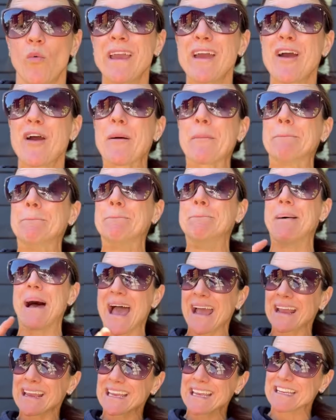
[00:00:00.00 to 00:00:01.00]
We are
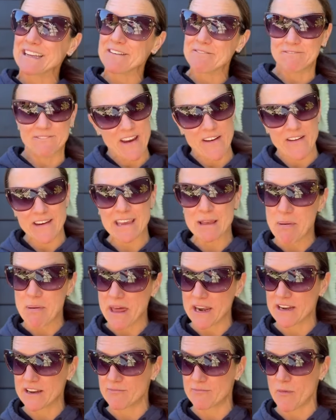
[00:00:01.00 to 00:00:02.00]
back in a very
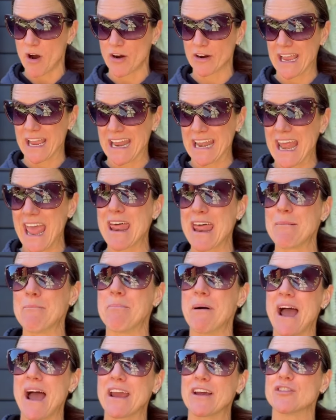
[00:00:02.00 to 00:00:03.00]
competitive market, and
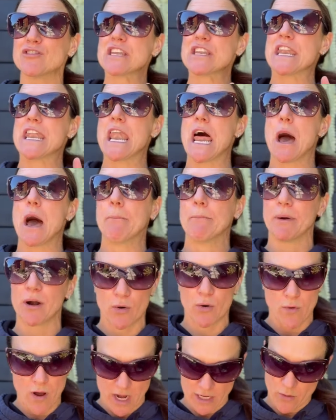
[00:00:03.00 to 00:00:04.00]
buyers'
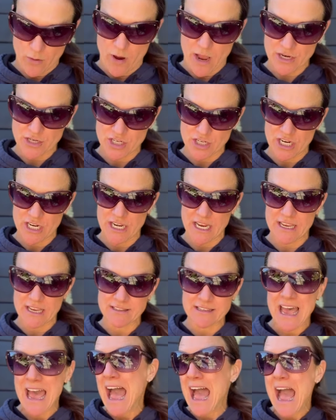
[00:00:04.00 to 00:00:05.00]
number one question
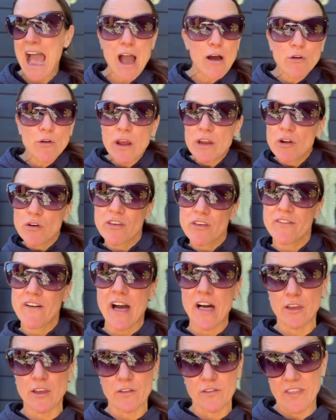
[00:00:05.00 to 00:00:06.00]
is how do I know the
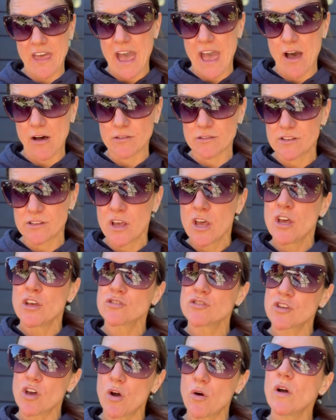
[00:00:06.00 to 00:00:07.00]
value of the
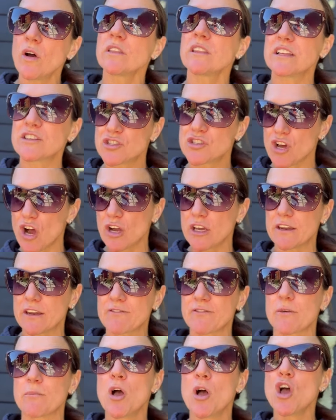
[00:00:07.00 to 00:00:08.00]
house? So let's talk at it
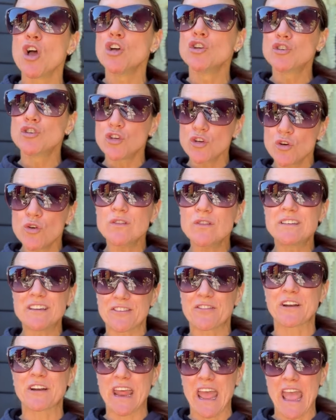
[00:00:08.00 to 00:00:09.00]
from two
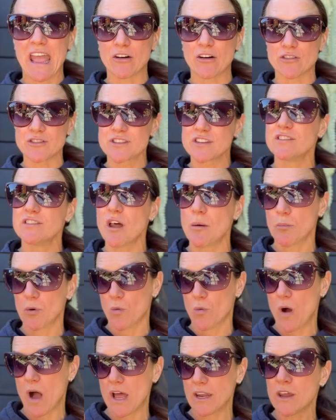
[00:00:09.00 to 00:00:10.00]
different angles. Number
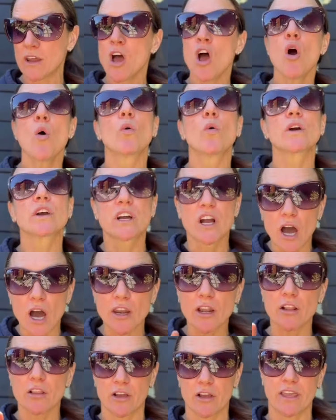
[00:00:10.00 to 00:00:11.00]
one, we're
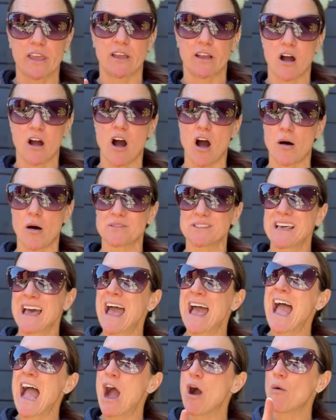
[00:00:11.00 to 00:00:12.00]
gonna look at comps.
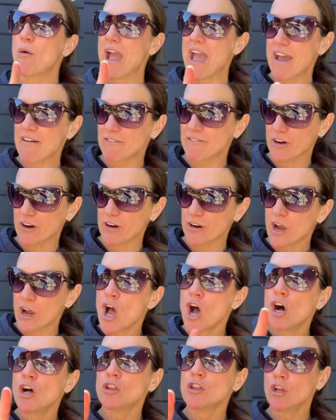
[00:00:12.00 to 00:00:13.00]
However,
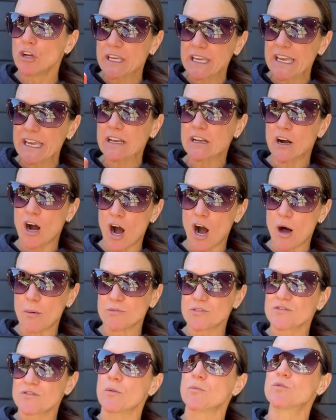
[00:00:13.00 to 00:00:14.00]
looking at
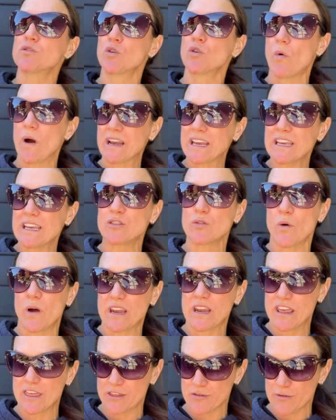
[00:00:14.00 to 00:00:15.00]
comps from
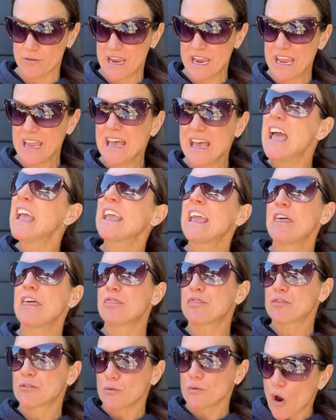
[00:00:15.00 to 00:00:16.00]
2023 can
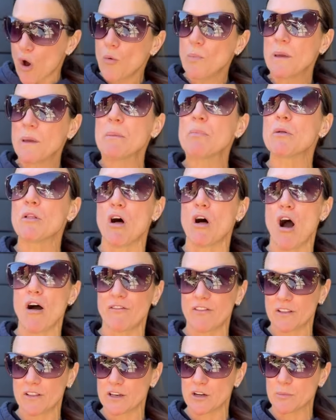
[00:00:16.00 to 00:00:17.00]
throw people
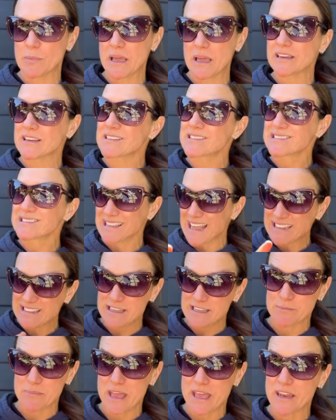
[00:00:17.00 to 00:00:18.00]
off a little bit because let's
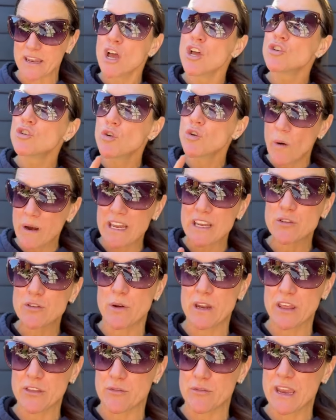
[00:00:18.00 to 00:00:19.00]
admit,
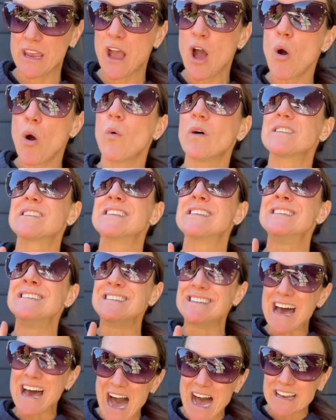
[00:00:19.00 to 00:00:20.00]
2023 was
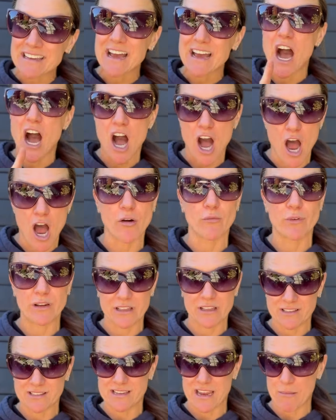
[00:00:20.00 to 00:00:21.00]
not a hot
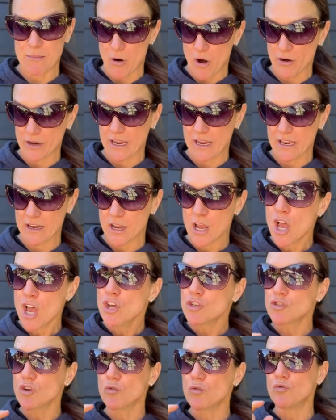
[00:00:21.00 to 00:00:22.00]
real estate market.
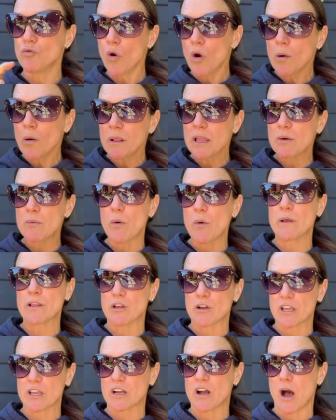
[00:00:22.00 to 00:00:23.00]
So, normally when we
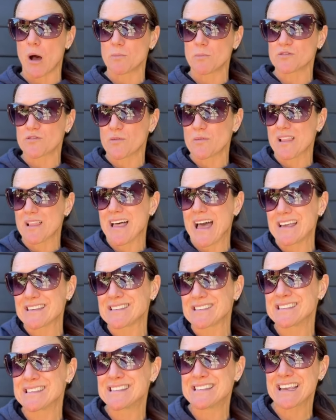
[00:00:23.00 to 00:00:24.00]
look at comps from the last
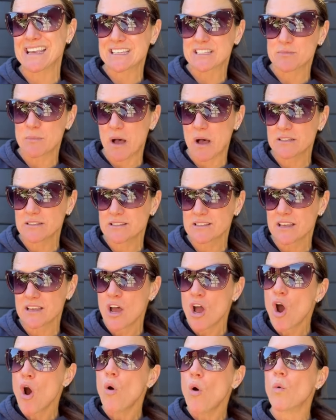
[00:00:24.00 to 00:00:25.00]
six months,
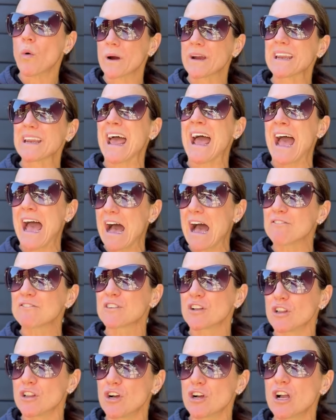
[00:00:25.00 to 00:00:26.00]
we're gonna have
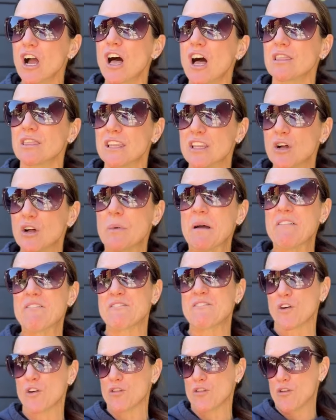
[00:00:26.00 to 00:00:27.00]
to look a little bit
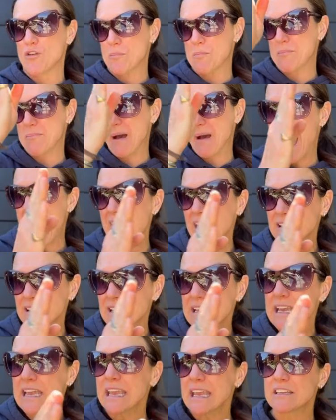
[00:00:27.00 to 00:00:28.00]
further back
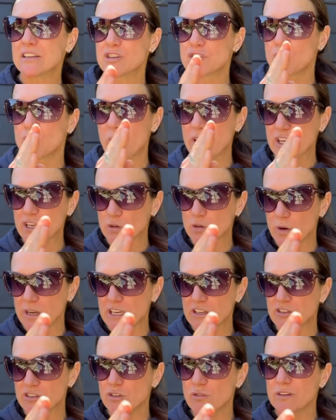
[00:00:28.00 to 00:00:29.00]
into
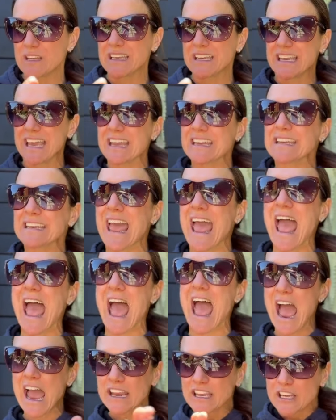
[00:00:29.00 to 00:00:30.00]
2022 to get an
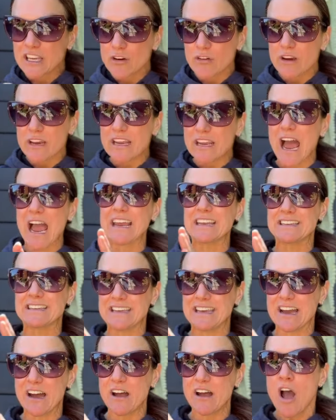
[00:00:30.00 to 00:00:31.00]
accurate
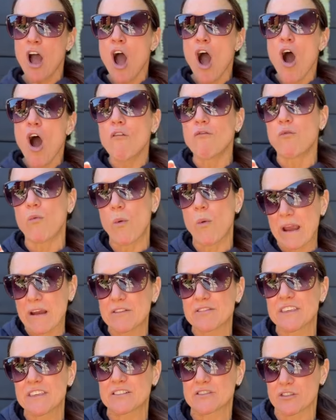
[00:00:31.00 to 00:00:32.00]
idea of where
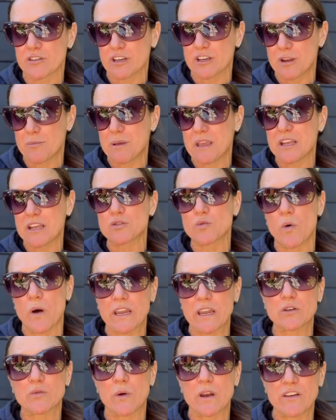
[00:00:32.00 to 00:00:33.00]
things are gonna be in
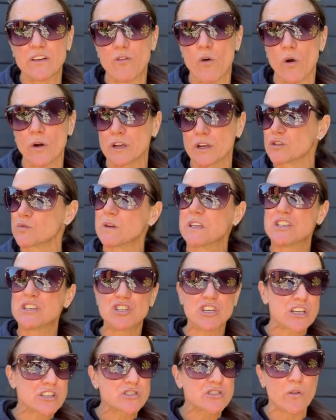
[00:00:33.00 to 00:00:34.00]
2024 because we
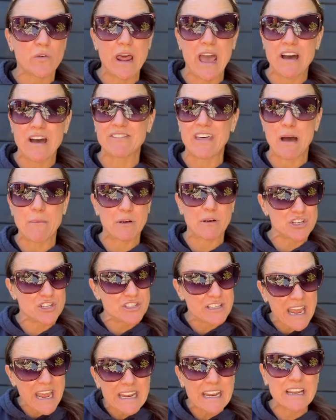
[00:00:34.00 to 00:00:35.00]
just don't have that much
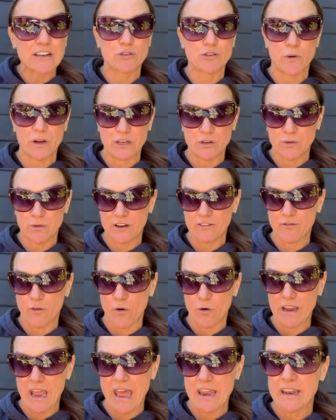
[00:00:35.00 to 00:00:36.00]
data in
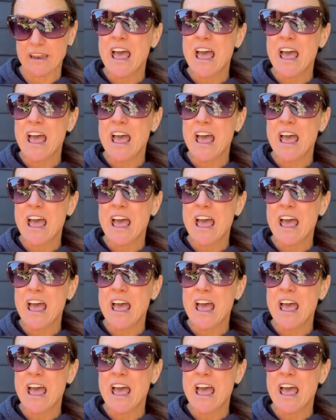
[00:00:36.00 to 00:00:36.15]
2024 yet.